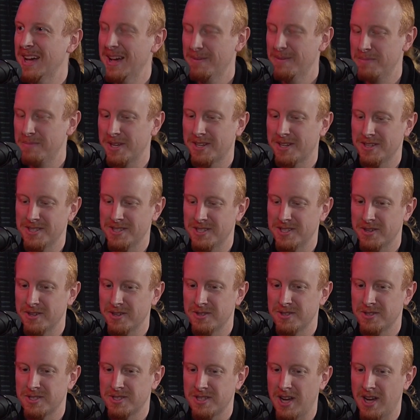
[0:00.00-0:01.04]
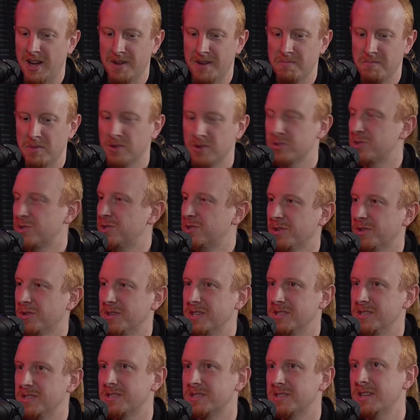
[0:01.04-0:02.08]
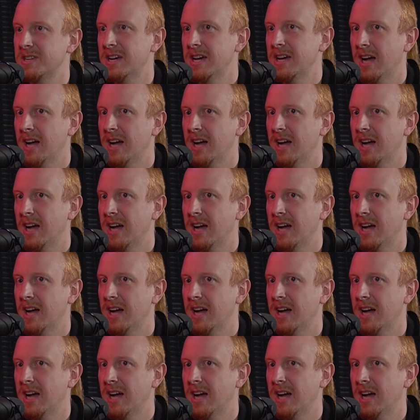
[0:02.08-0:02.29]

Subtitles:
because there's, on most juries,